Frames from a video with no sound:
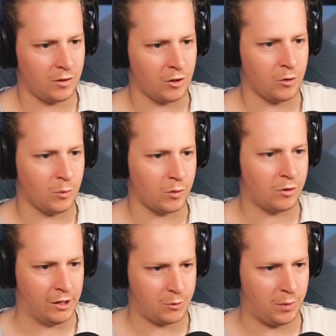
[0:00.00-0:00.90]
No, well,
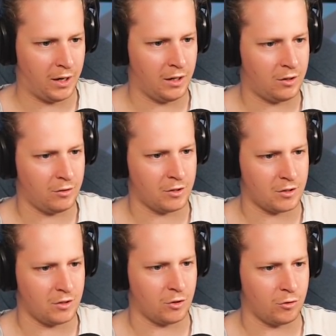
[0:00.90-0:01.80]
Crash Bandicoot
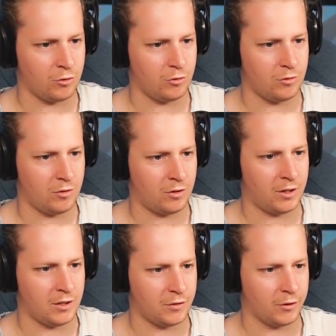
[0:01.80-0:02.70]
doesn't do bandicoot.
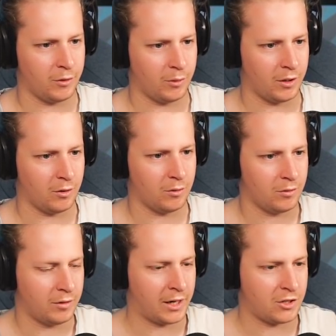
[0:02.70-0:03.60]
things very
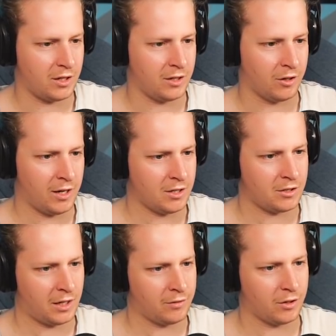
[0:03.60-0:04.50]
well. Actually, All no, right, you can
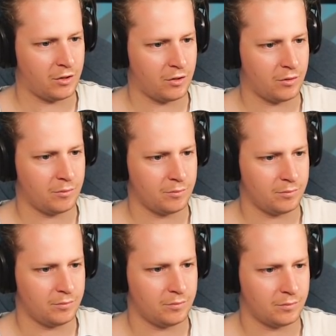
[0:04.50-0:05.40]
save us. First things first,
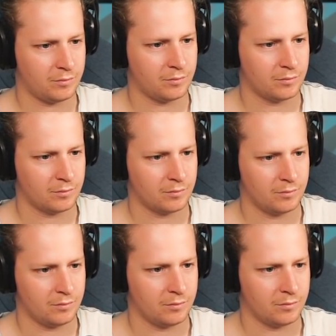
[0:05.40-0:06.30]
boys.
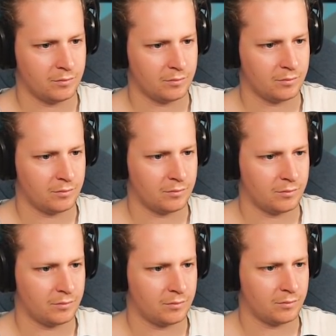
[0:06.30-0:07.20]
Let's, let's gather some